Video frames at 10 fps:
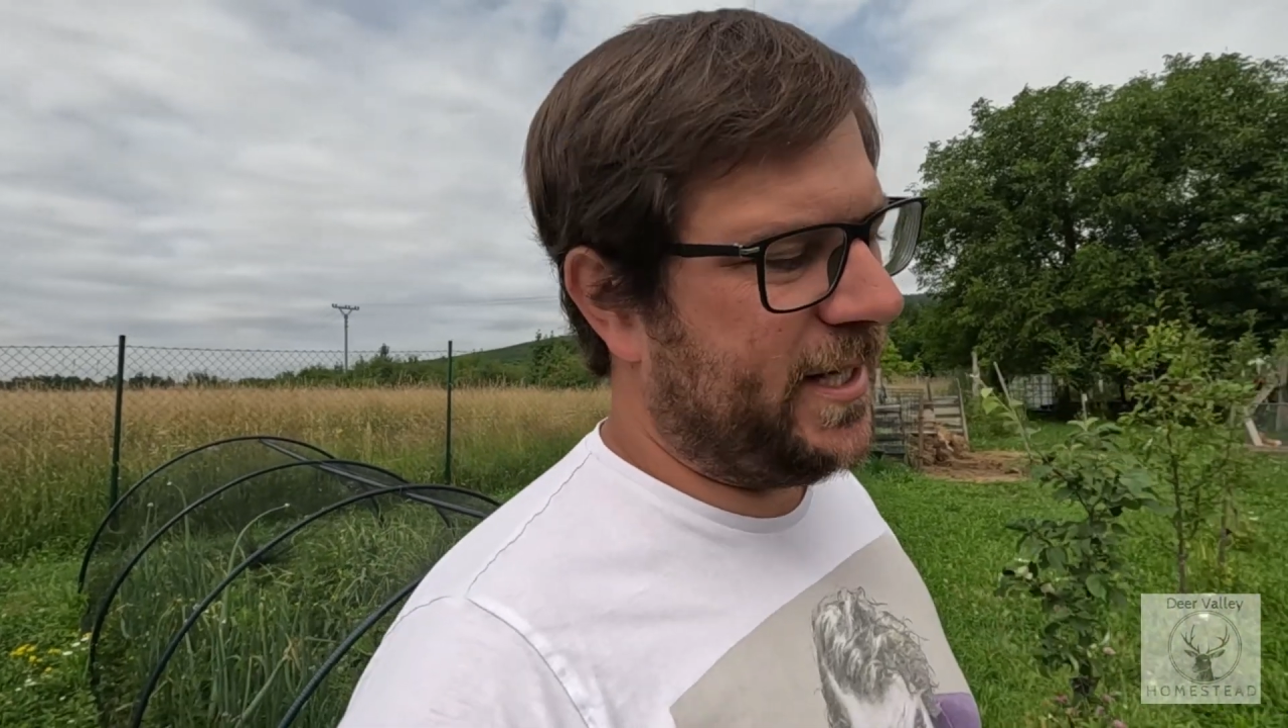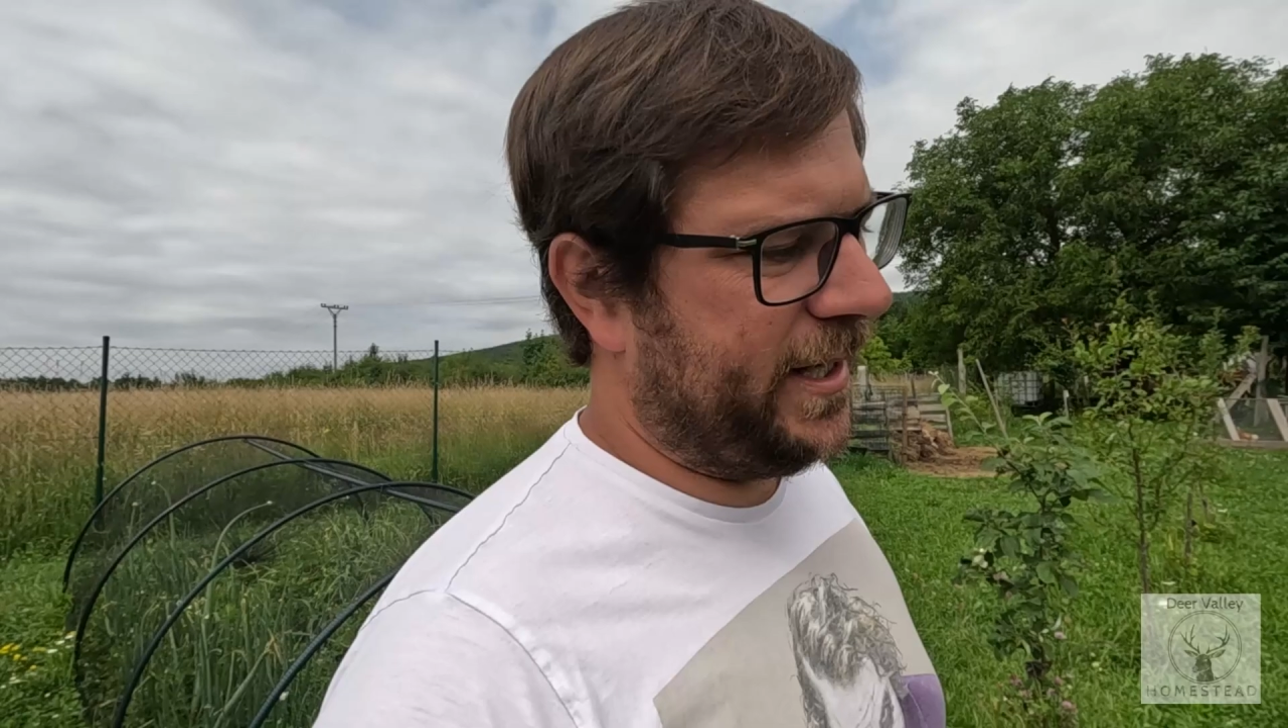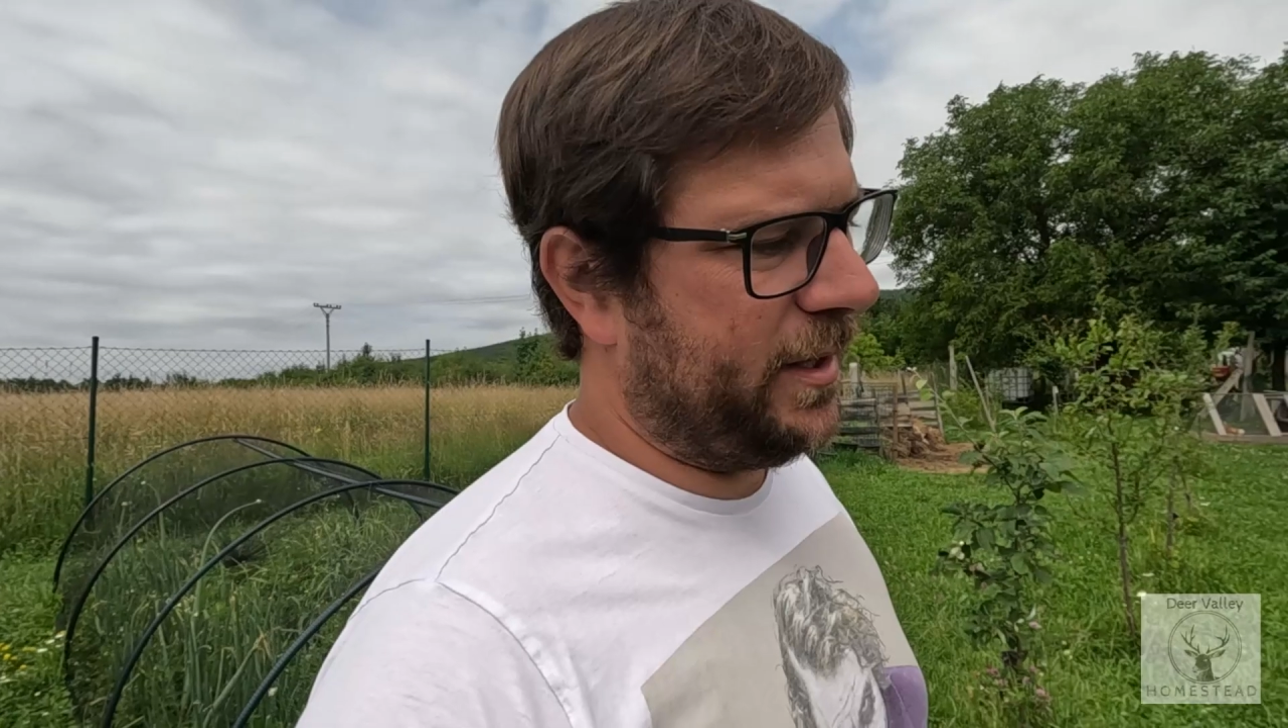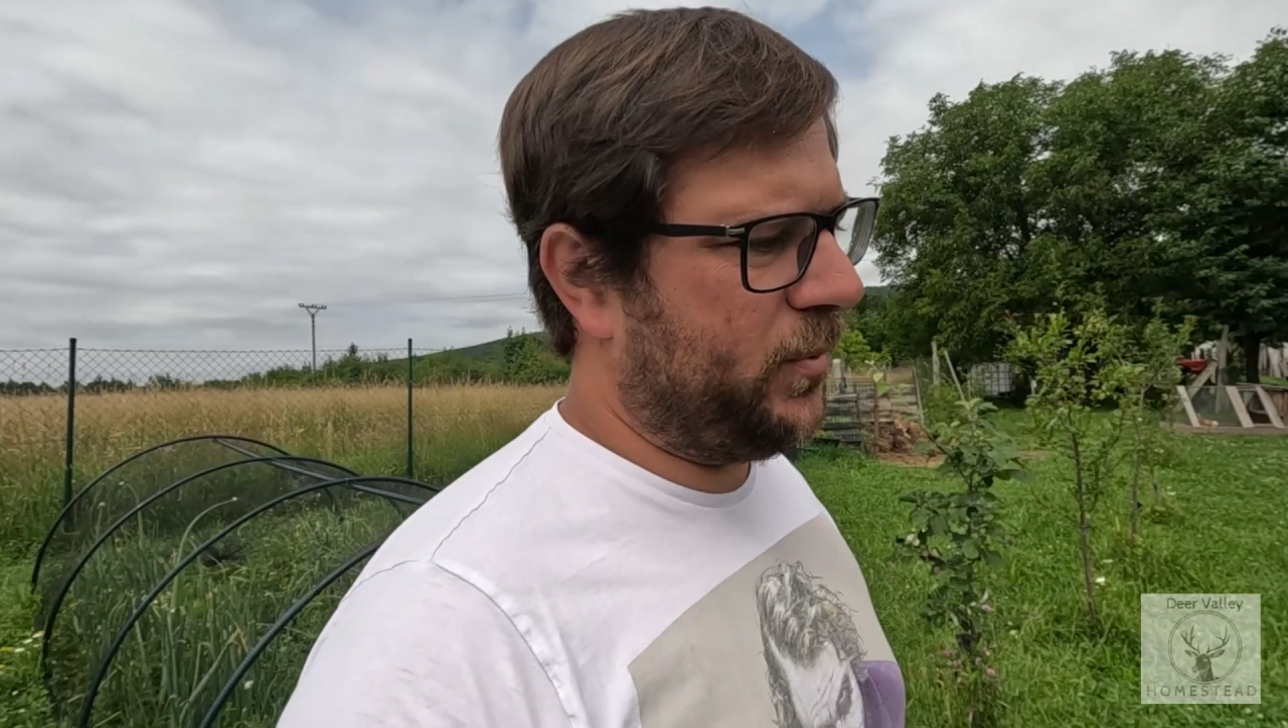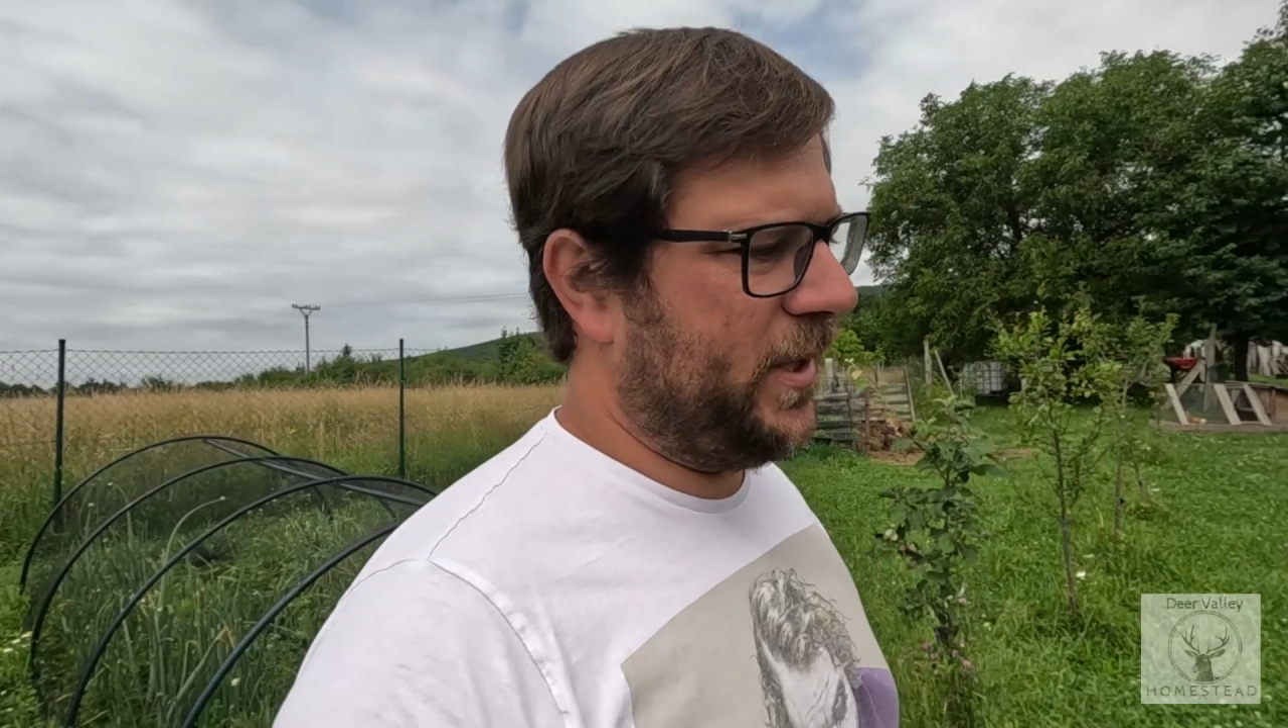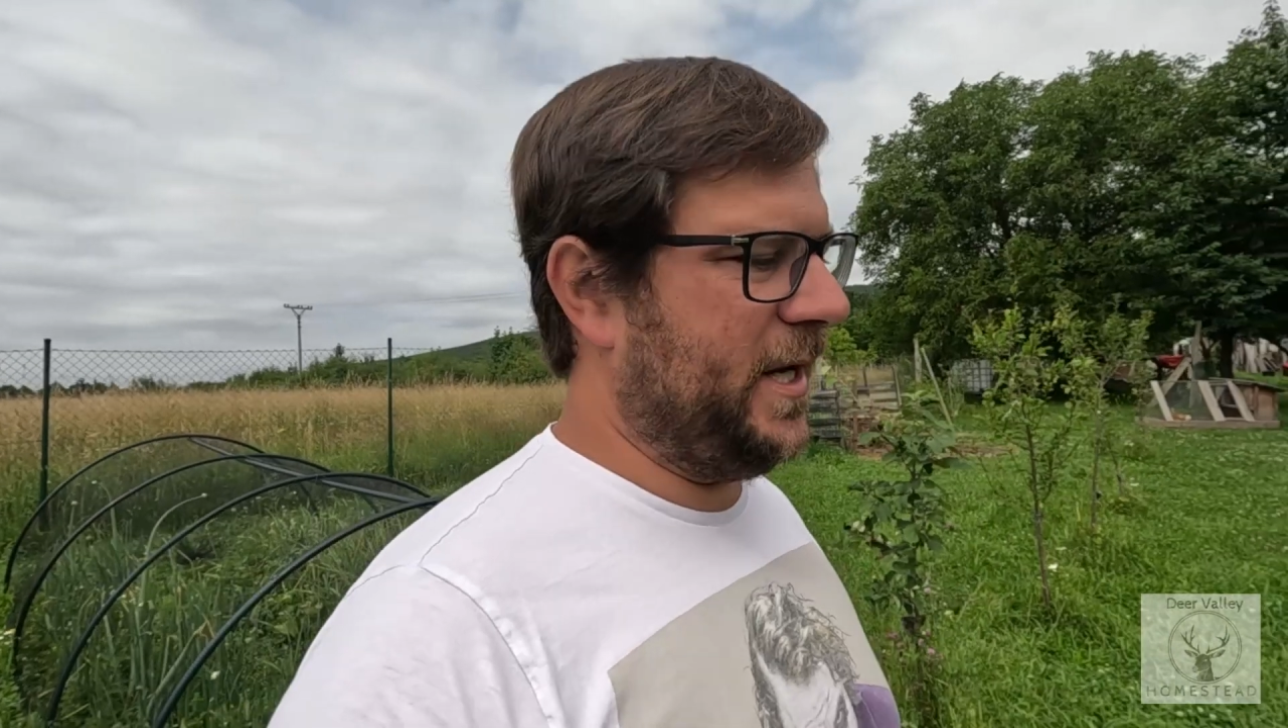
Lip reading: I get pretty